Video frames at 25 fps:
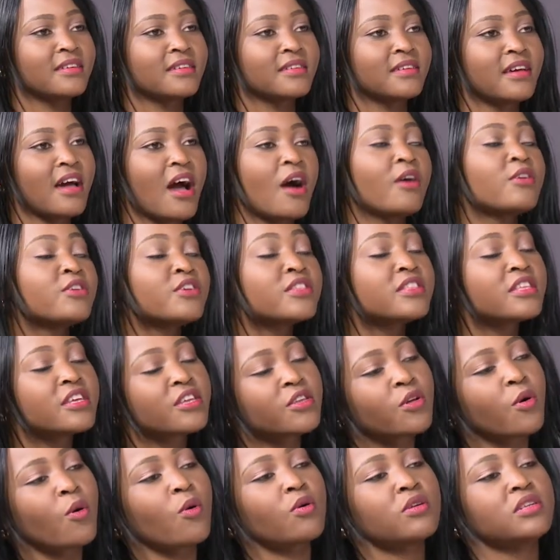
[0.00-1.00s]
How do you think
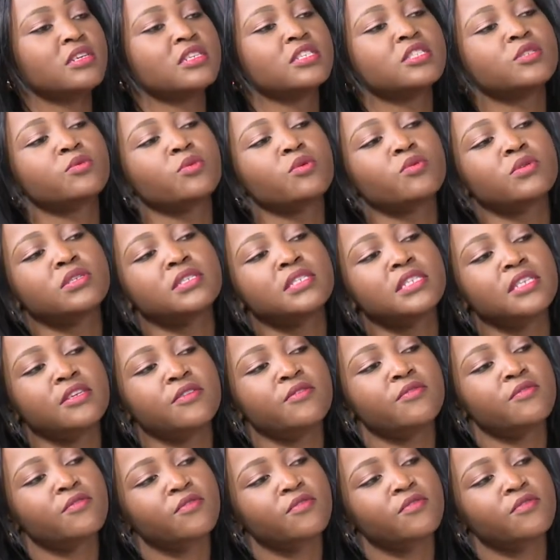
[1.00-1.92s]
your audience will receive?